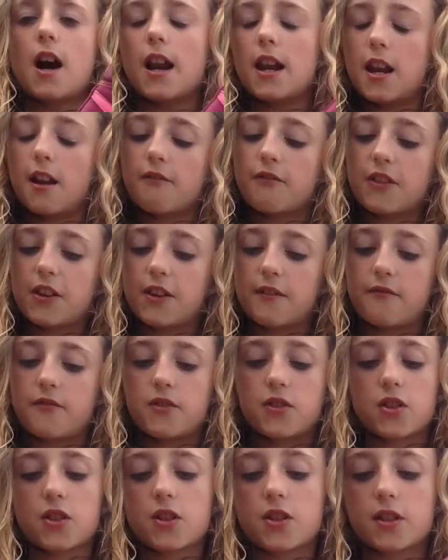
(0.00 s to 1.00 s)
I love the
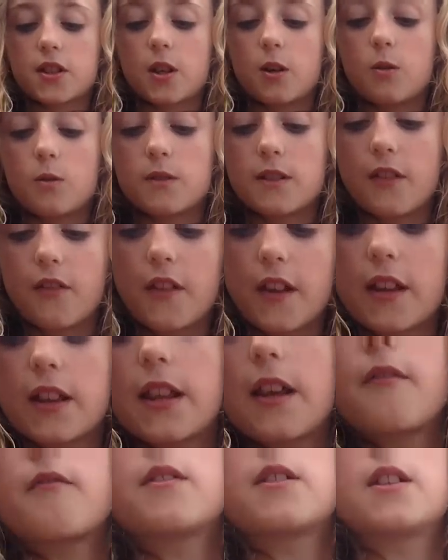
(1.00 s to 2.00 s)
different soles, I think
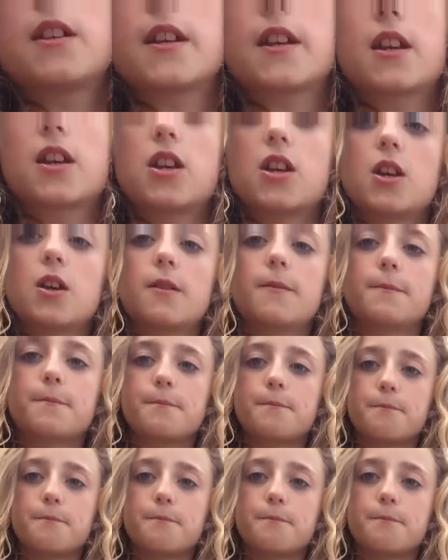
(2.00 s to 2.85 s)
they're really cute.